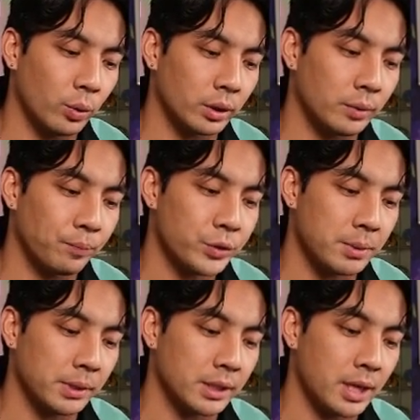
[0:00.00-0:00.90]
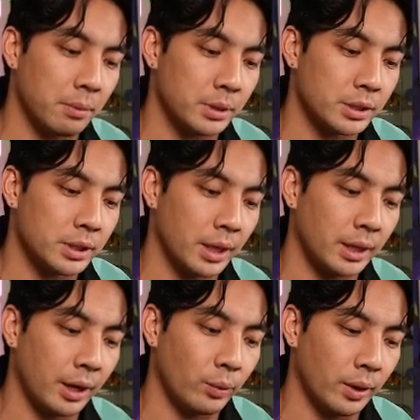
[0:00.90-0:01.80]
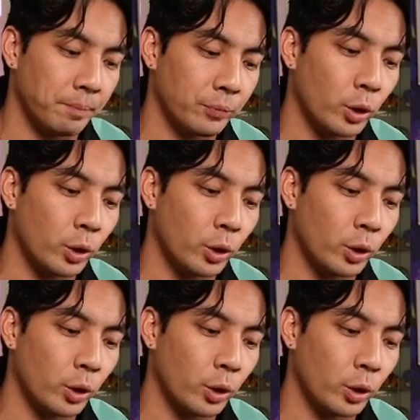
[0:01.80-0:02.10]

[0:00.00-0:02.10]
with some of the tamers that I run.